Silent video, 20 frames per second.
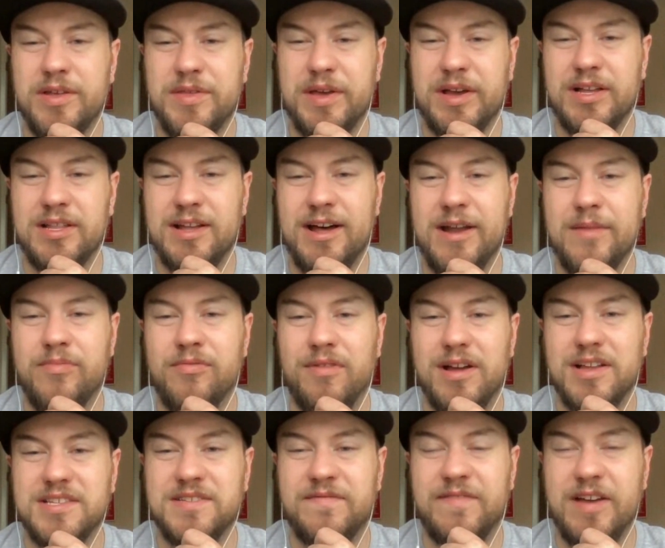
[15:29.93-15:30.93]
I think a lot of
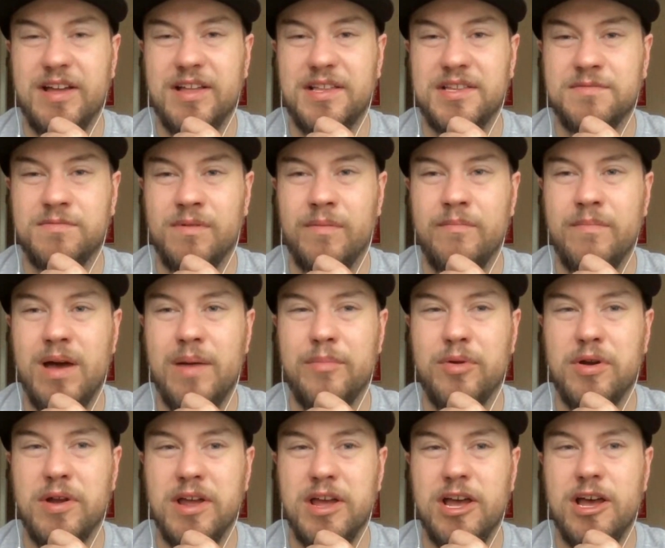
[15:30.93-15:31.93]
Preds fans
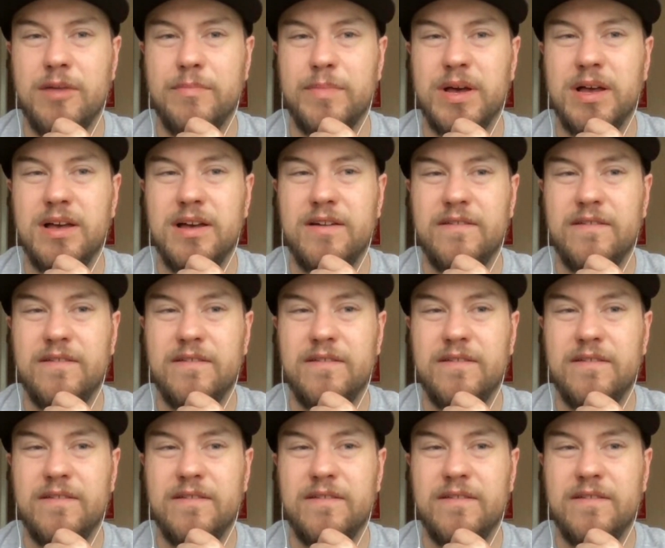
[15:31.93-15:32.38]
remember him